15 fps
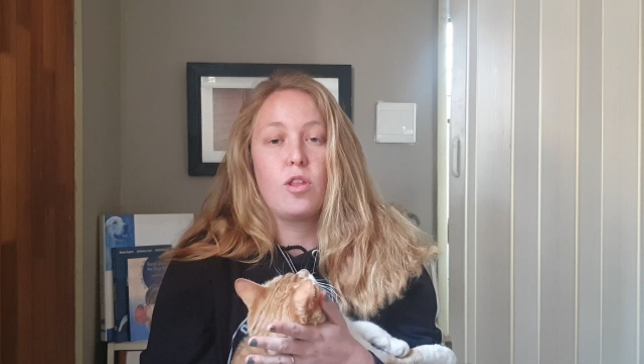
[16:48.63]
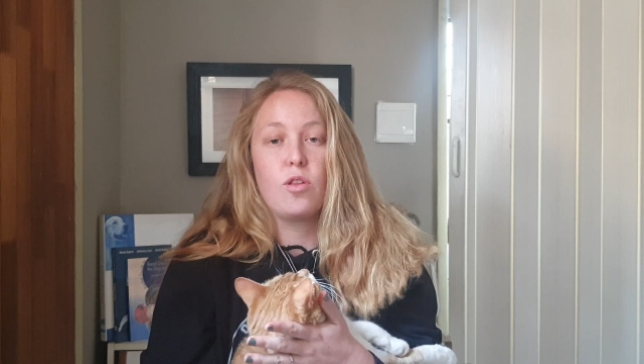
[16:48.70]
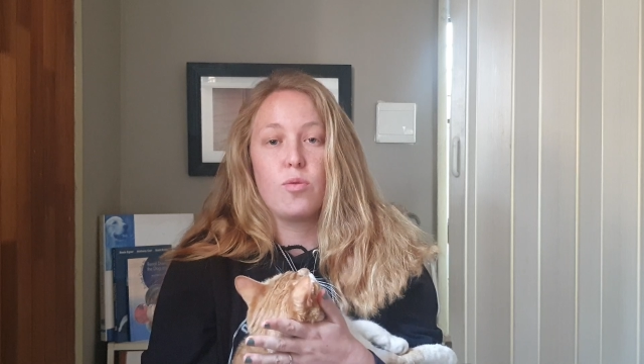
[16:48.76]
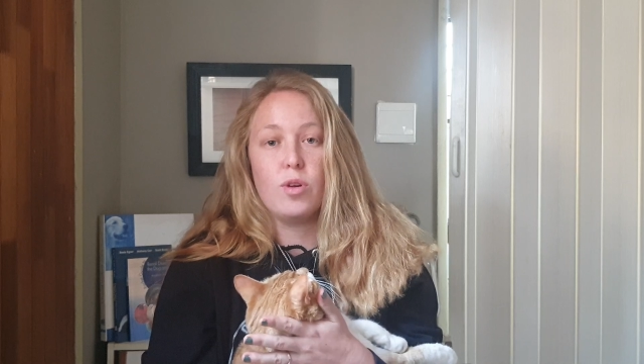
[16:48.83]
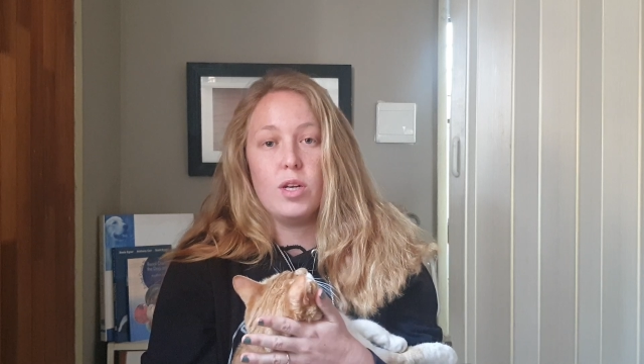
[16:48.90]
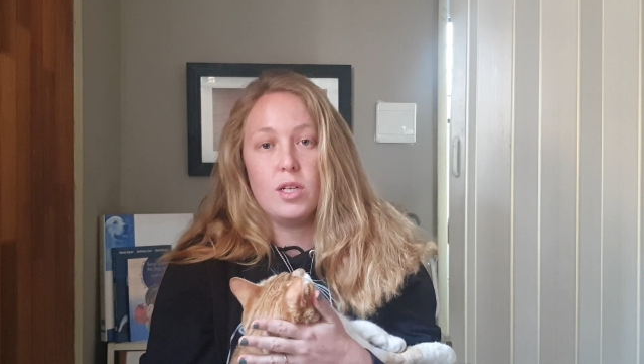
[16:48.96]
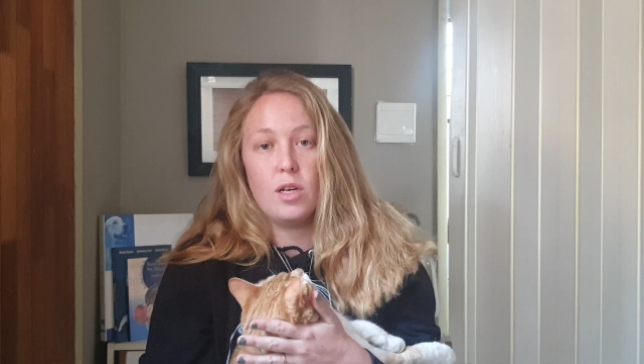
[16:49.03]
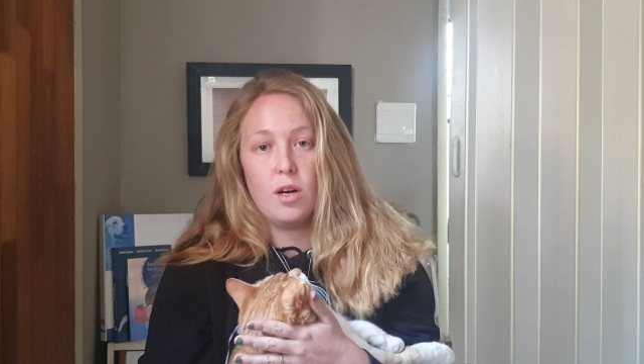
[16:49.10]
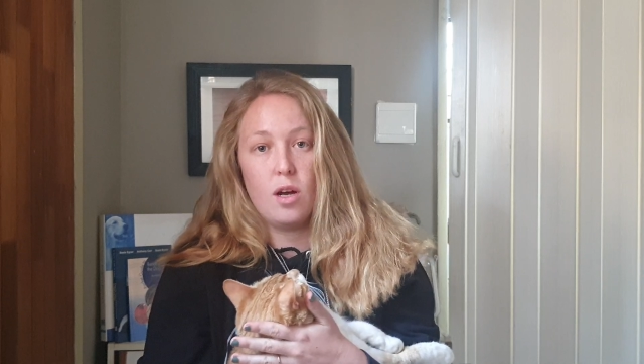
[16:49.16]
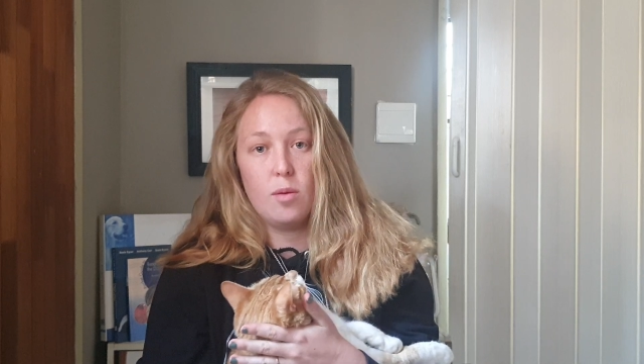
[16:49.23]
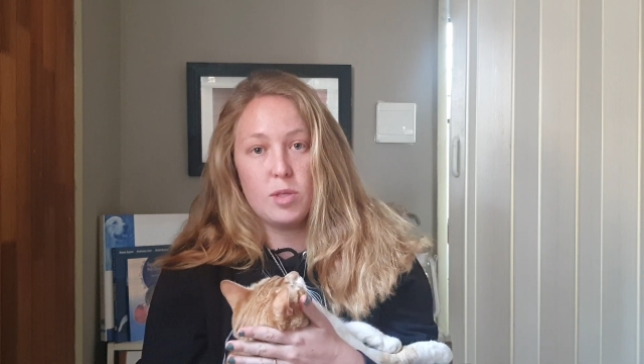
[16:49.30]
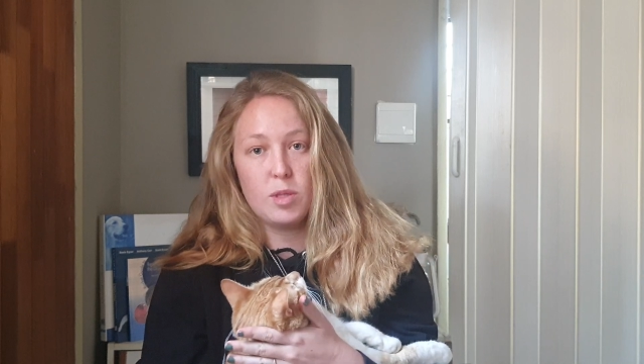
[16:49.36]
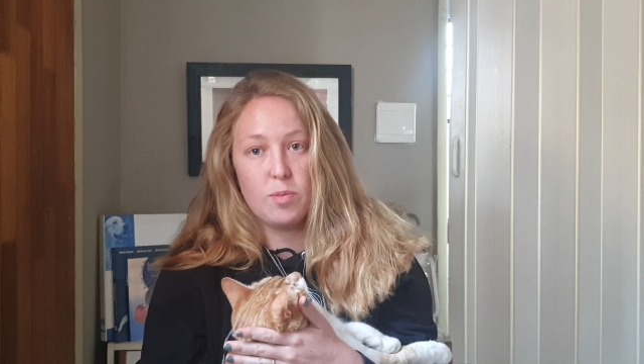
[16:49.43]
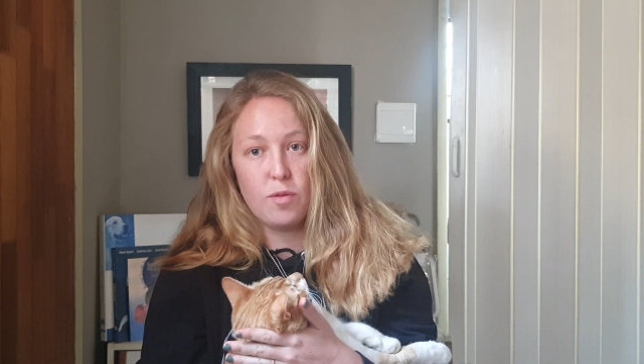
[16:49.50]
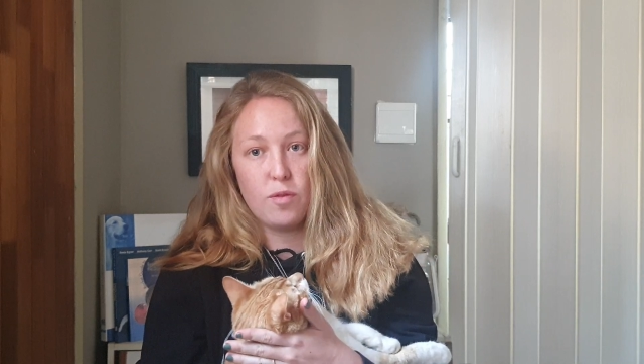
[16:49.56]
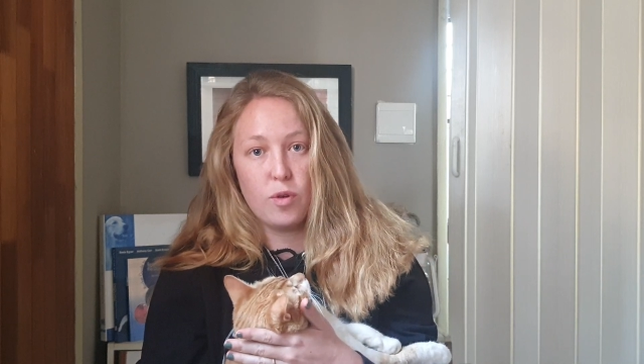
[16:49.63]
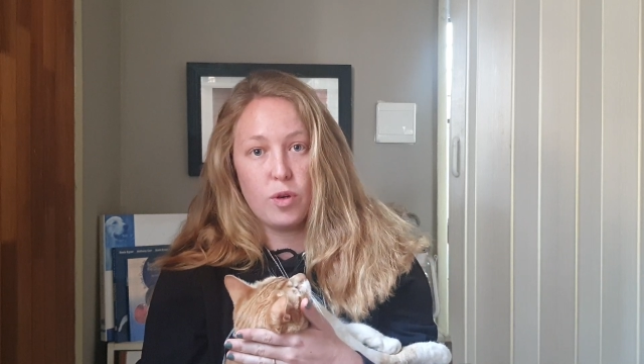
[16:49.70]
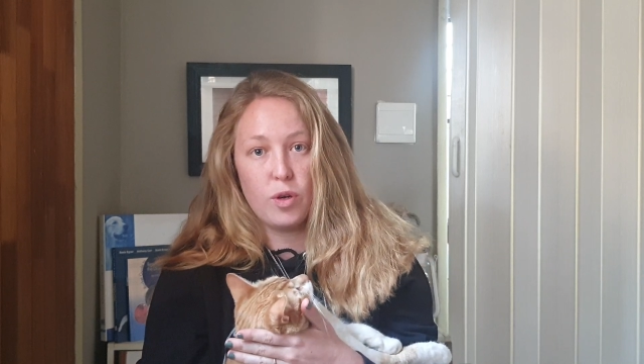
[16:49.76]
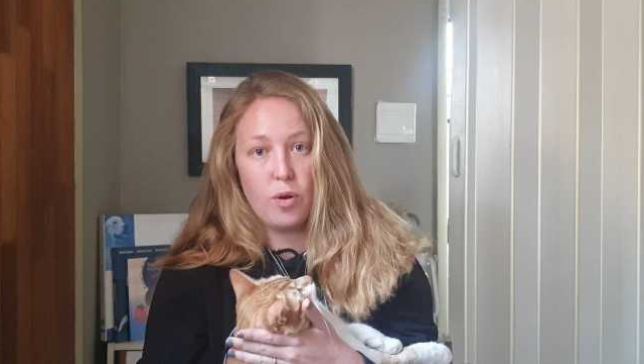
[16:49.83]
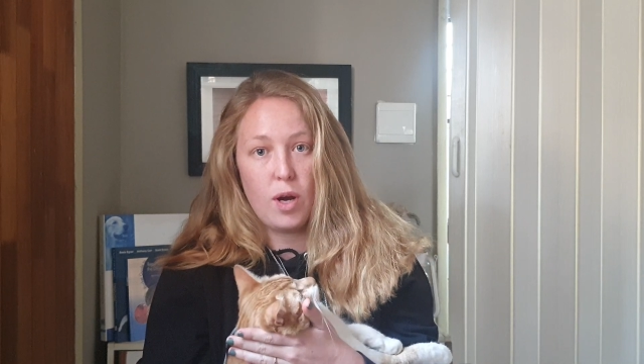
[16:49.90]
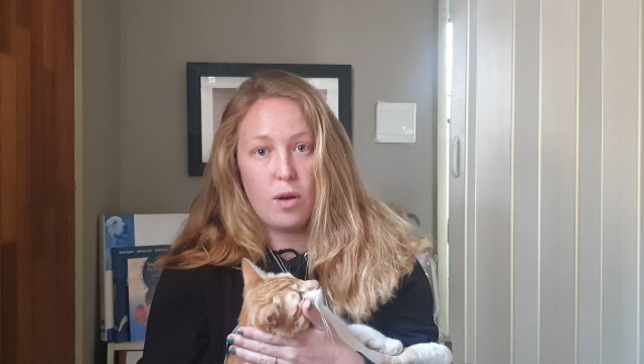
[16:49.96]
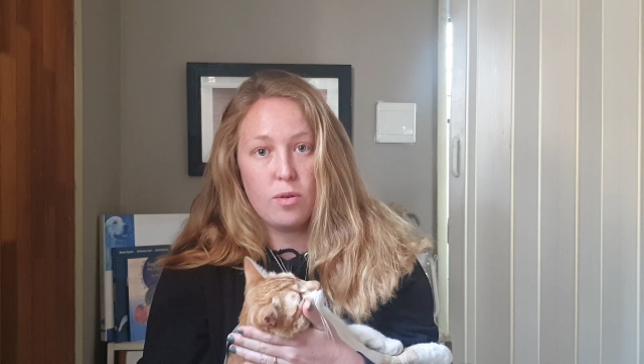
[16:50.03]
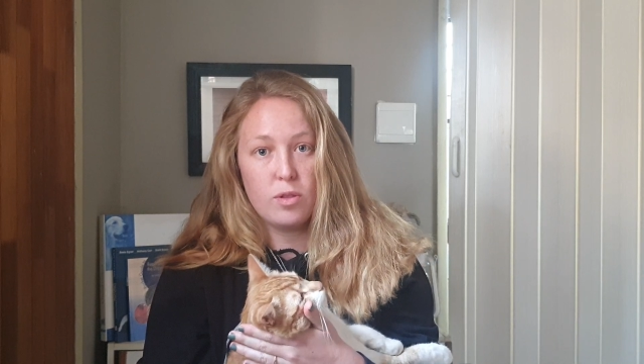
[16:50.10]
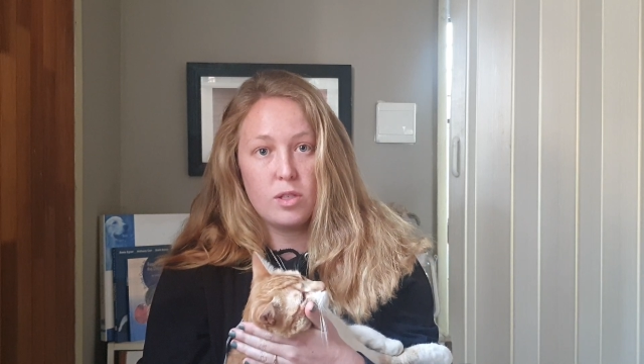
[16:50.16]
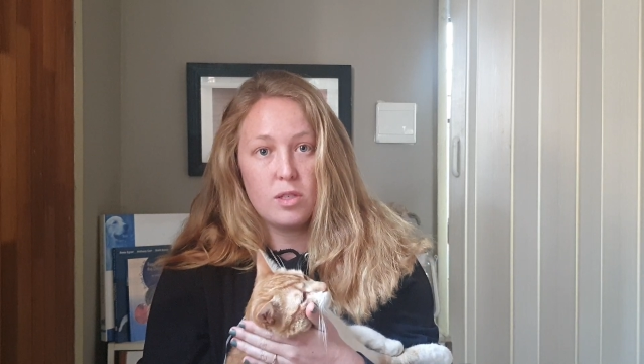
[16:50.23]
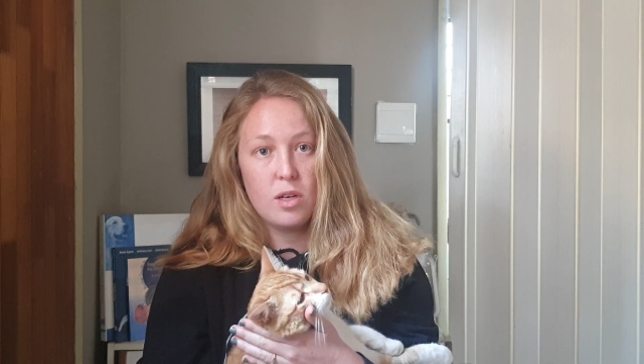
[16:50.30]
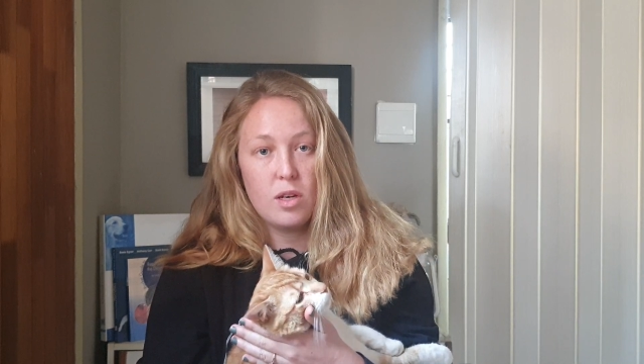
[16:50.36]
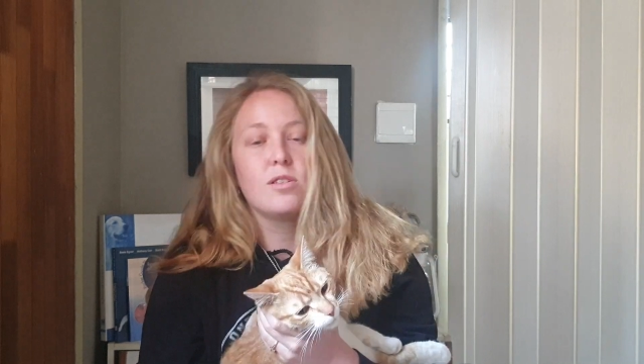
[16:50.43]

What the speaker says: three times before you're out.